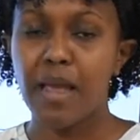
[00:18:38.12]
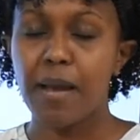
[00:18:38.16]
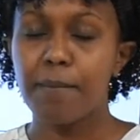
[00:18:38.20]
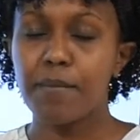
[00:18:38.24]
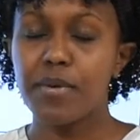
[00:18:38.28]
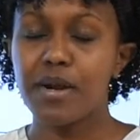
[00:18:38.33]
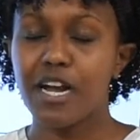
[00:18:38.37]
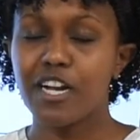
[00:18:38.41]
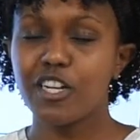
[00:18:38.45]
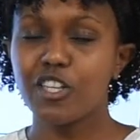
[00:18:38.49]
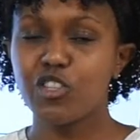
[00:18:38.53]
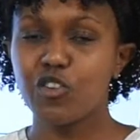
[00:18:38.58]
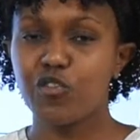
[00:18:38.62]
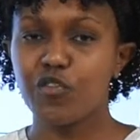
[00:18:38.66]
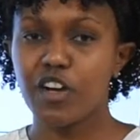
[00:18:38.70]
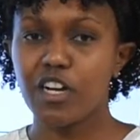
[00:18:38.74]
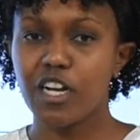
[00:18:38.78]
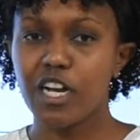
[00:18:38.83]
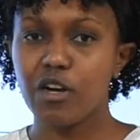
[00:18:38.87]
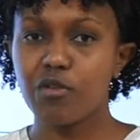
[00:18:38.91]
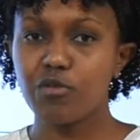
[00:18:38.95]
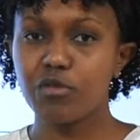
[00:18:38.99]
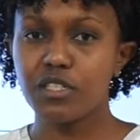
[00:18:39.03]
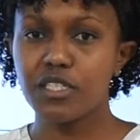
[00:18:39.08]
branch of
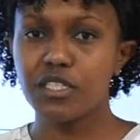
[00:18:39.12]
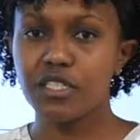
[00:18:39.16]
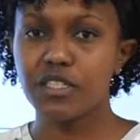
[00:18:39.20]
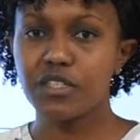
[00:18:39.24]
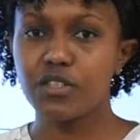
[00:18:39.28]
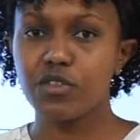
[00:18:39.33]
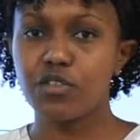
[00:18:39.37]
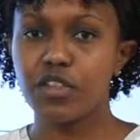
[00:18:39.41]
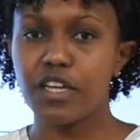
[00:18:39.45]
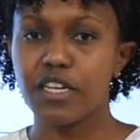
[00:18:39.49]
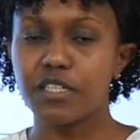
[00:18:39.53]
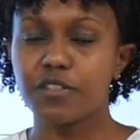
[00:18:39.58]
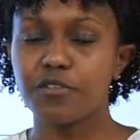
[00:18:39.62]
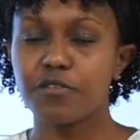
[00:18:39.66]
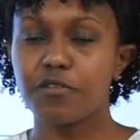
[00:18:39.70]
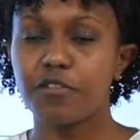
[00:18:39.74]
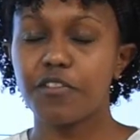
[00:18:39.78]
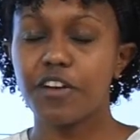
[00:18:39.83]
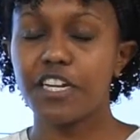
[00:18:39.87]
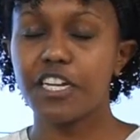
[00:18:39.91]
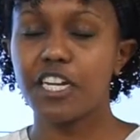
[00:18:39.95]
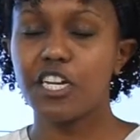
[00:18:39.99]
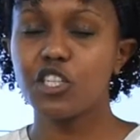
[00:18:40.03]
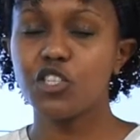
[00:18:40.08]
accounting, so that
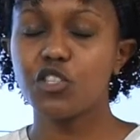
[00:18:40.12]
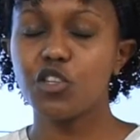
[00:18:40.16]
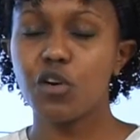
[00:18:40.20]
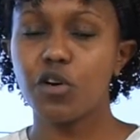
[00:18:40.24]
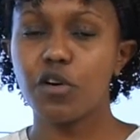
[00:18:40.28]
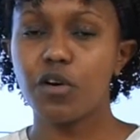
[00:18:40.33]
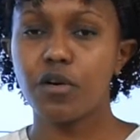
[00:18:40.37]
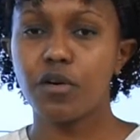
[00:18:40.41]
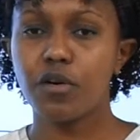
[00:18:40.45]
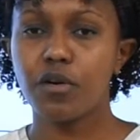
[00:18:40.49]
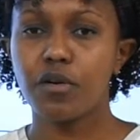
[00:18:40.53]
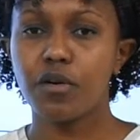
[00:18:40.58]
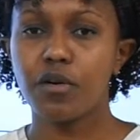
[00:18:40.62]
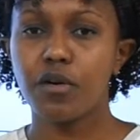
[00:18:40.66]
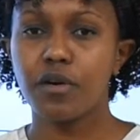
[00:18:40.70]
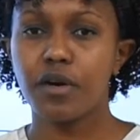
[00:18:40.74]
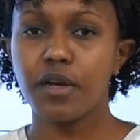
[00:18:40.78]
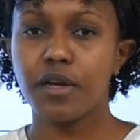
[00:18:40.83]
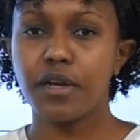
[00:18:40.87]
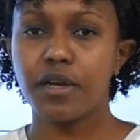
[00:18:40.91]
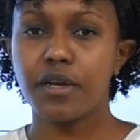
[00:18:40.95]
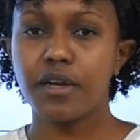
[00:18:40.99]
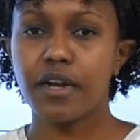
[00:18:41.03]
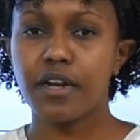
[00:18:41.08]
financial
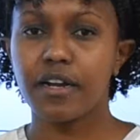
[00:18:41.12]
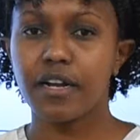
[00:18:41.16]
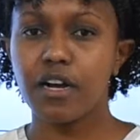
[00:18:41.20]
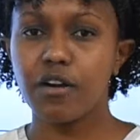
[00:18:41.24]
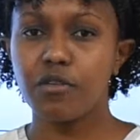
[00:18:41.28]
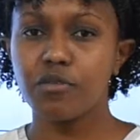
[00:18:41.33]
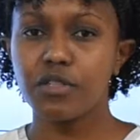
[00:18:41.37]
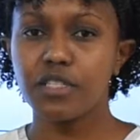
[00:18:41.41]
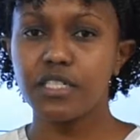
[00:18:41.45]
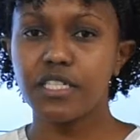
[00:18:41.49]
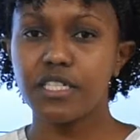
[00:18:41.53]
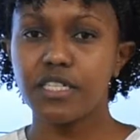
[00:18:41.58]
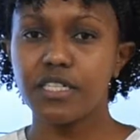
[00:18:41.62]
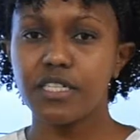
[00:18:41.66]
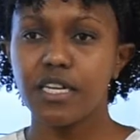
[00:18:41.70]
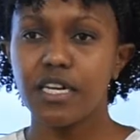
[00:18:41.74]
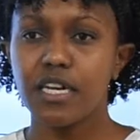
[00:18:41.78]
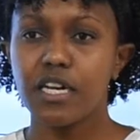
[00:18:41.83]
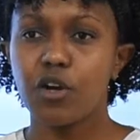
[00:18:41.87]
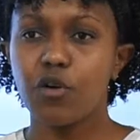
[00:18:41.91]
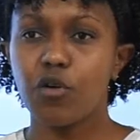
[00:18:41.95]
accounting,